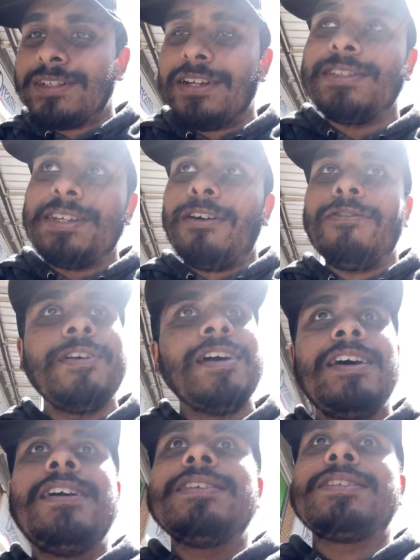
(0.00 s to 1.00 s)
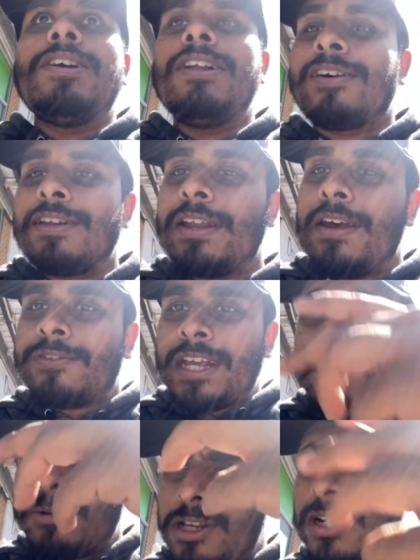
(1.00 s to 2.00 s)
it yourself so lucky they have
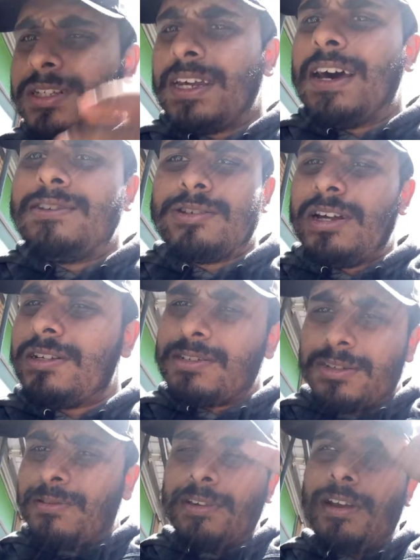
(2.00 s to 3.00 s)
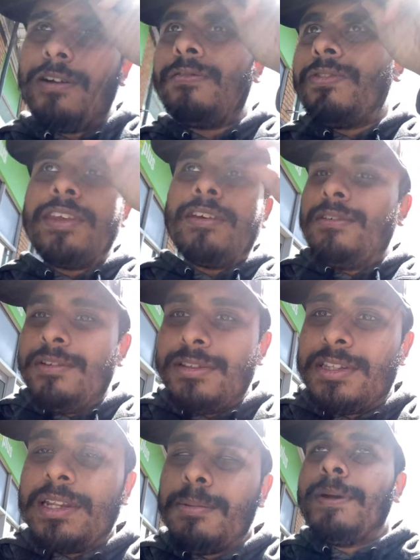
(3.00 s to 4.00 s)
tables on the side so I just you know
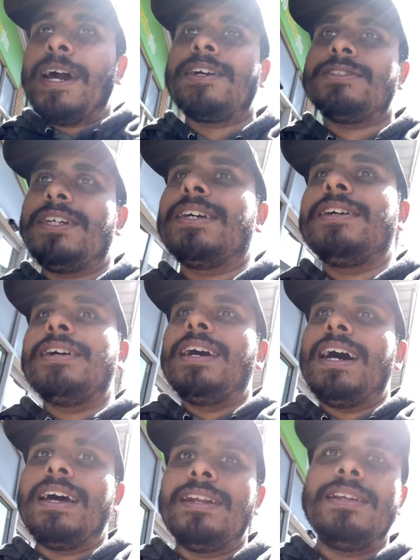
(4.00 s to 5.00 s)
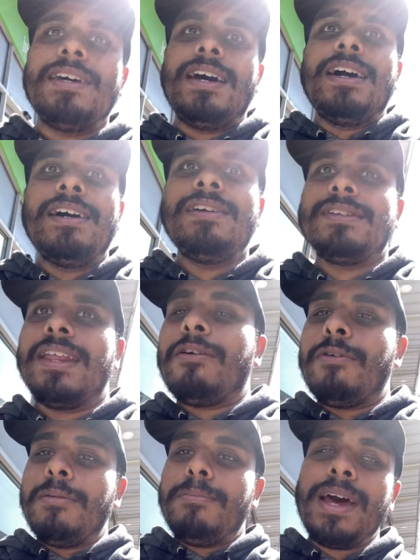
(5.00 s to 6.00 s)
did the packaging and uh, then I
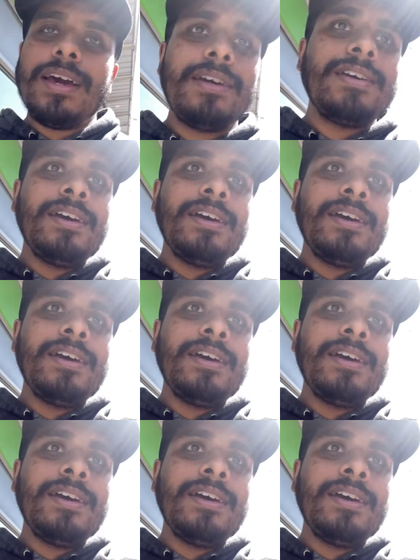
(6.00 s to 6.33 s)
went back